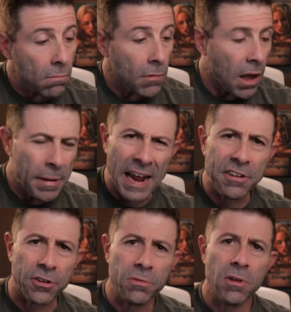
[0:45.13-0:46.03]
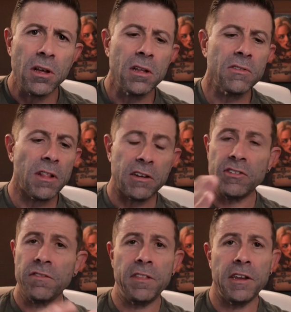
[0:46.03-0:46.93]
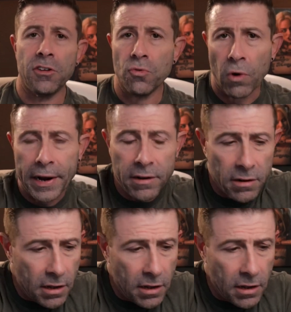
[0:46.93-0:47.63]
I mean, I do. It's a lot of stuff that they do right,